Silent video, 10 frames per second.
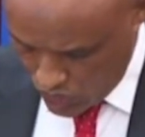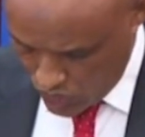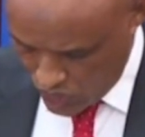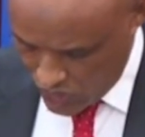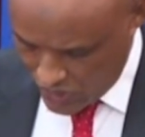
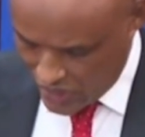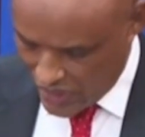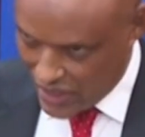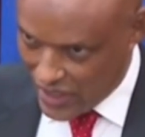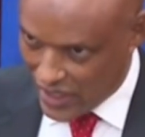said
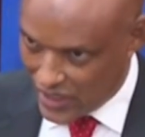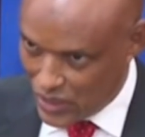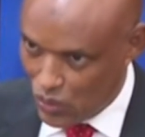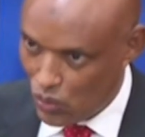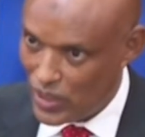that
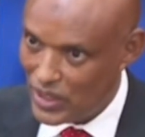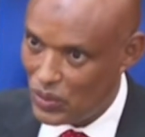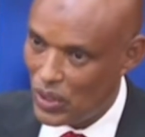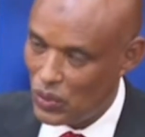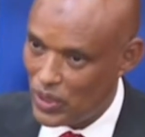we
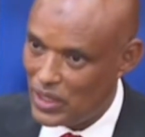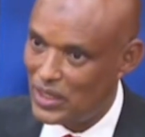did